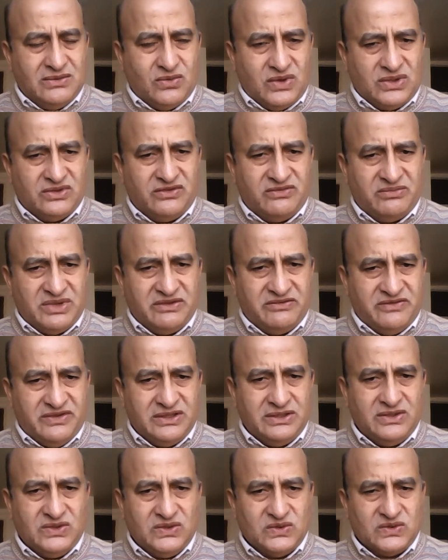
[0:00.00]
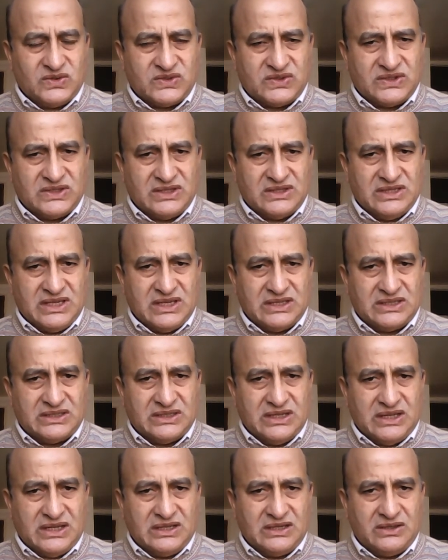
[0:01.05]
one of my videos, that
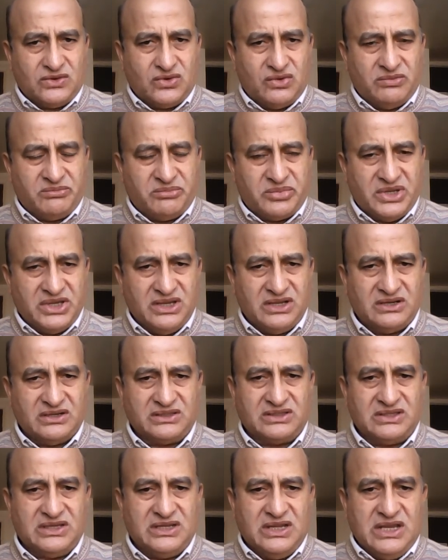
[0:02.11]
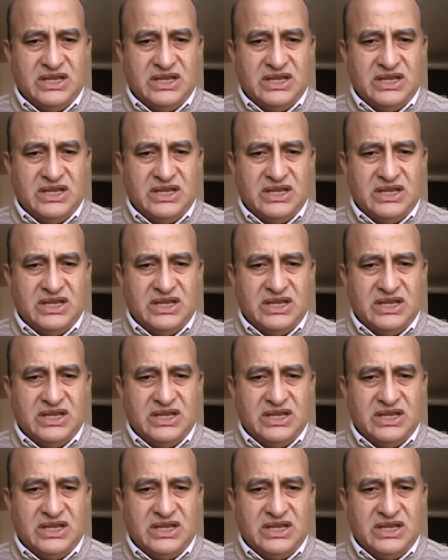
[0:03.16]
I compared